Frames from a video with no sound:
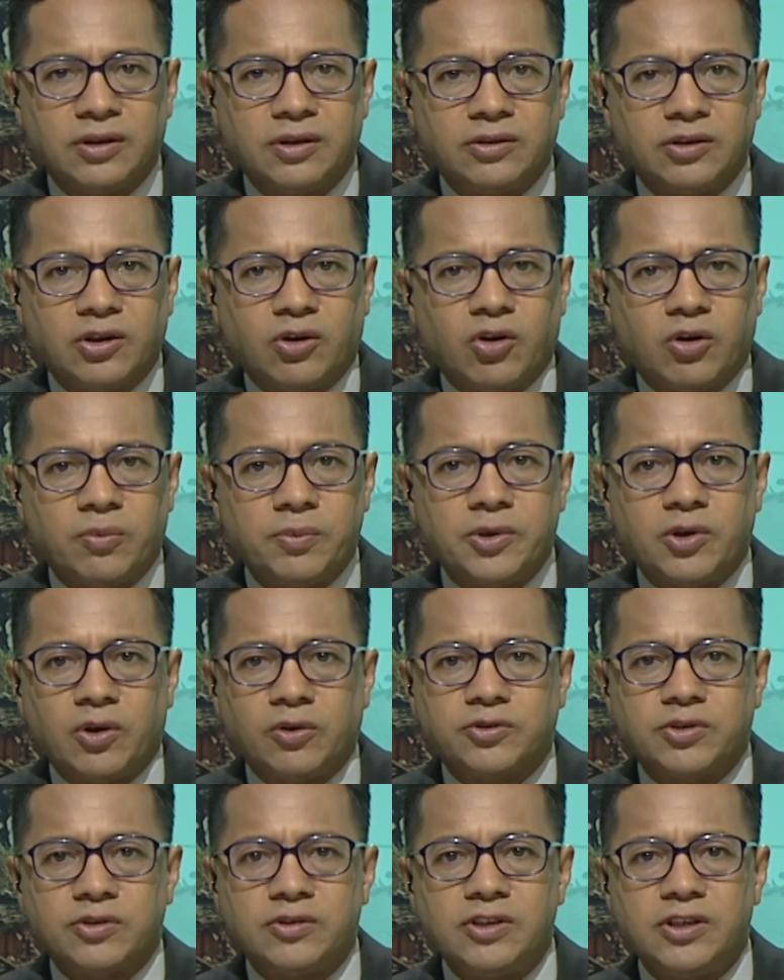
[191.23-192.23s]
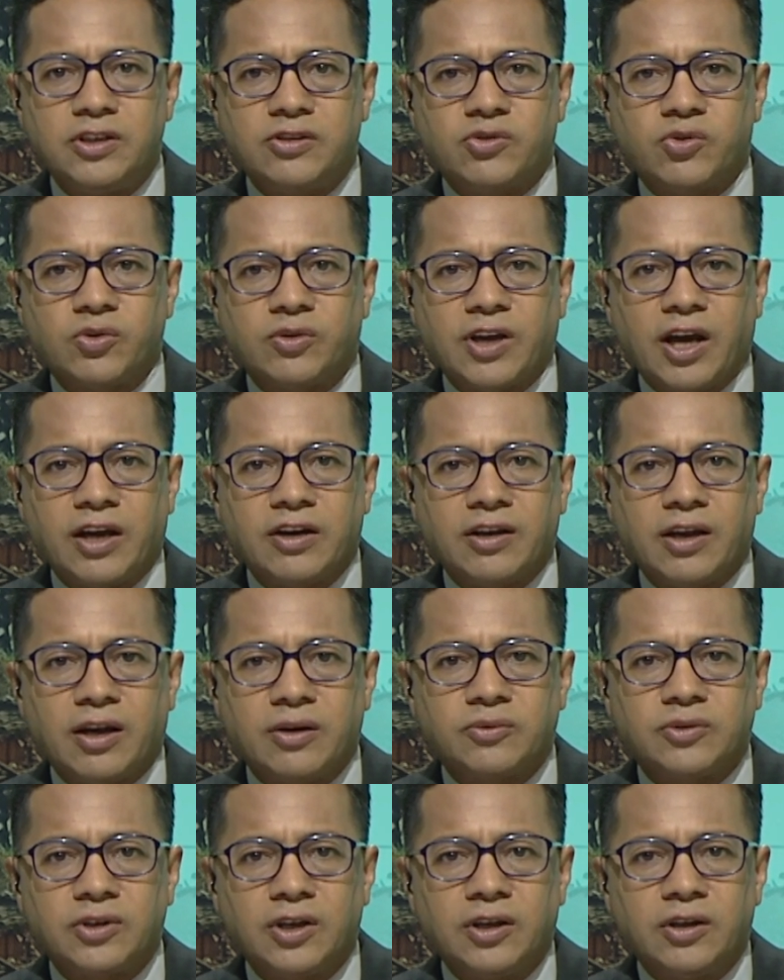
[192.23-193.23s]
The government also needs to carry
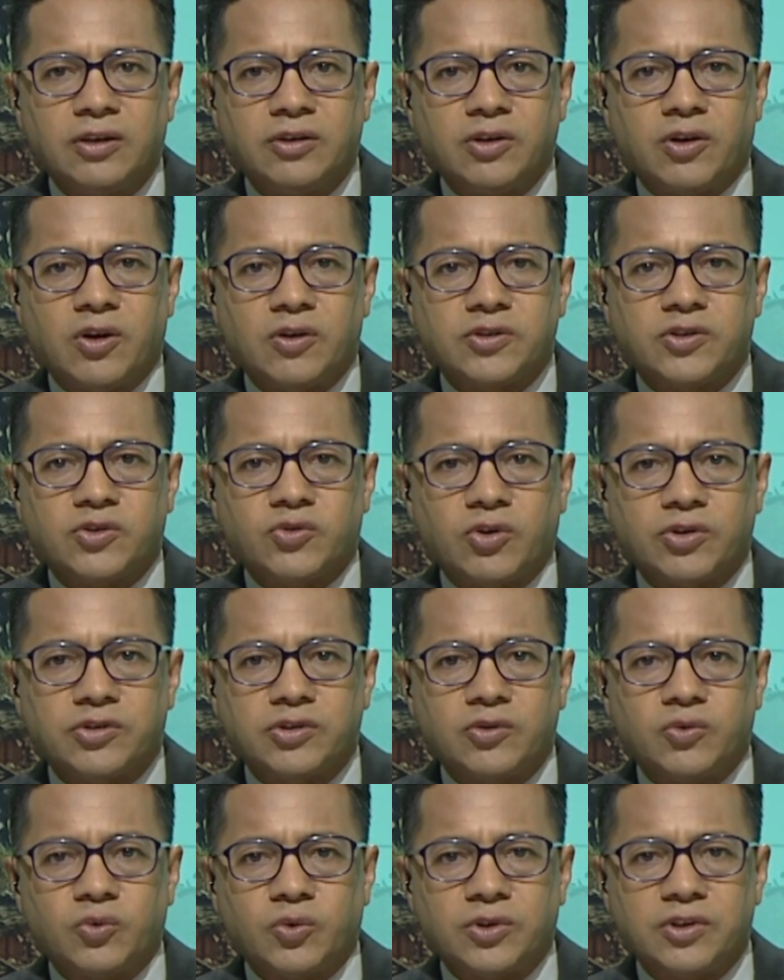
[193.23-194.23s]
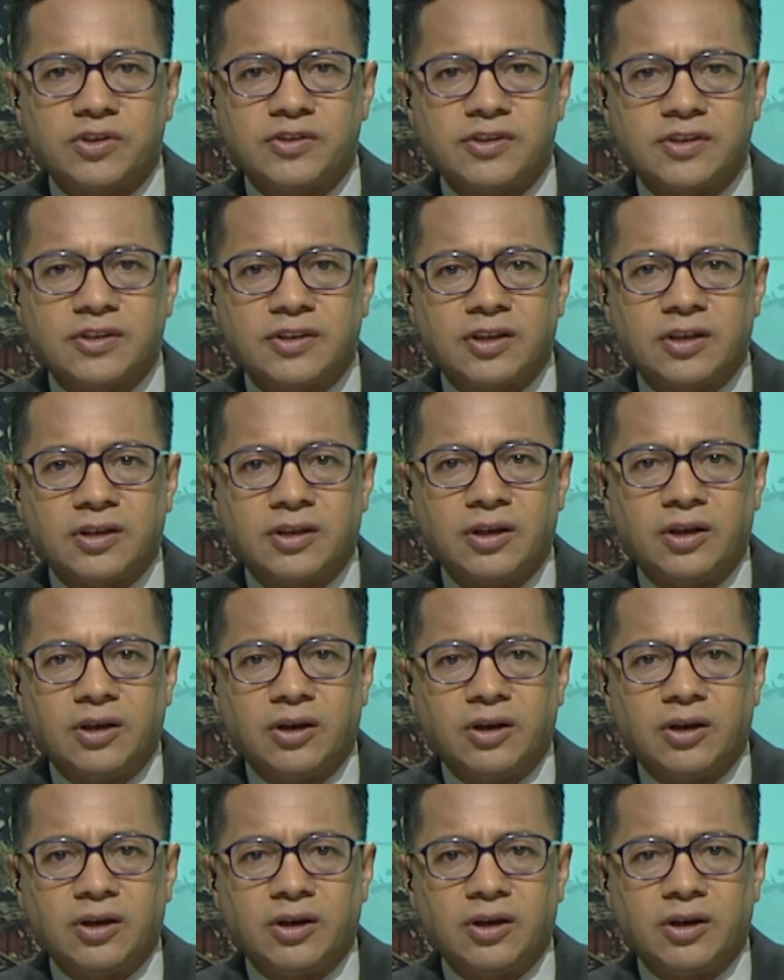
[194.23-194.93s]
out reconstruction works in the